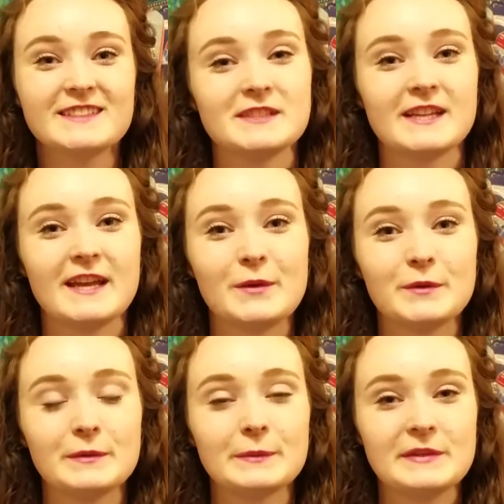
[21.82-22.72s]
Today
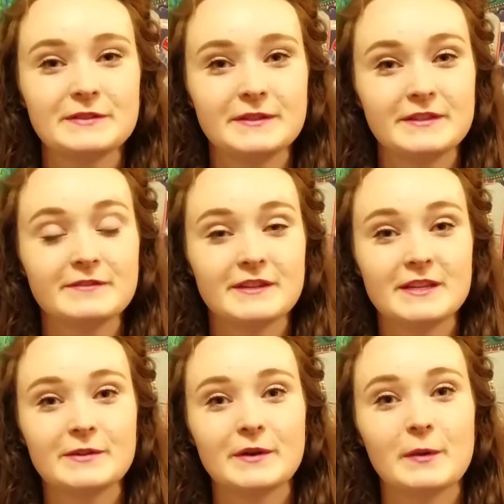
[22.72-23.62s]
we will be doing a
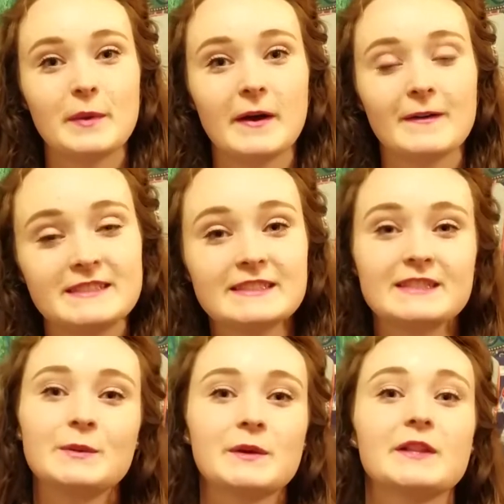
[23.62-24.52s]
video about
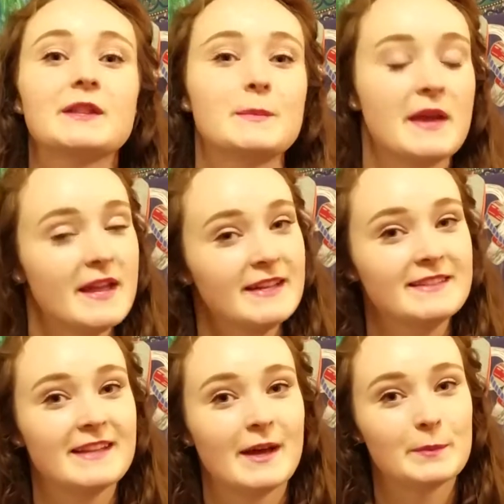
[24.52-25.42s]
dealing with the
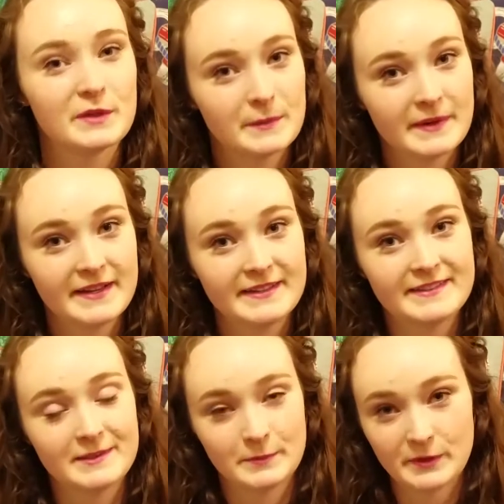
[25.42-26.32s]
pain that mermaids
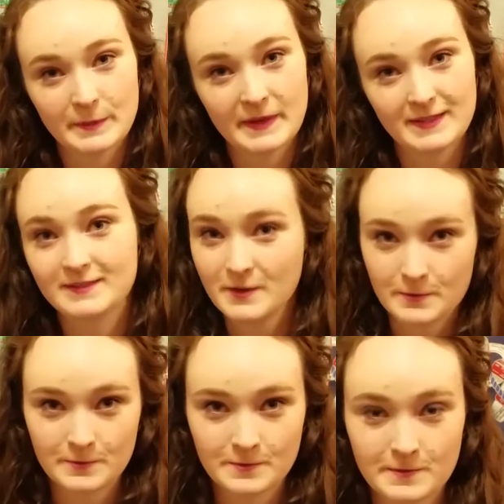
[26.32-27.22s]
and mermen go
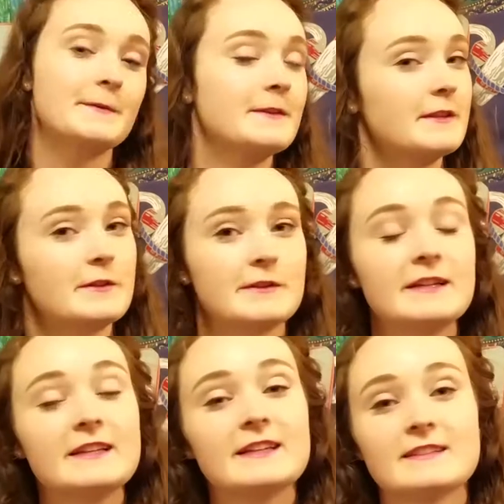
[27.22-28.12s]
through with
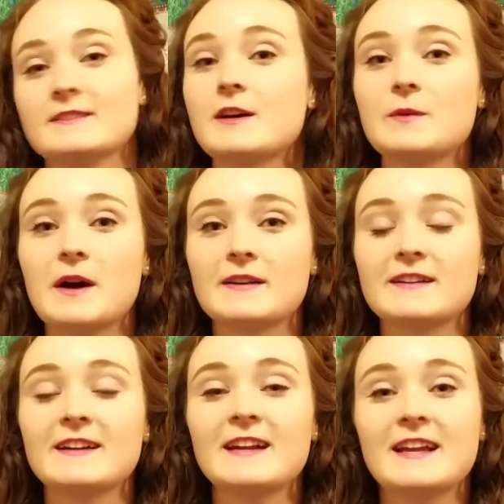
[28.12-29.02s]
chlorine and salt water,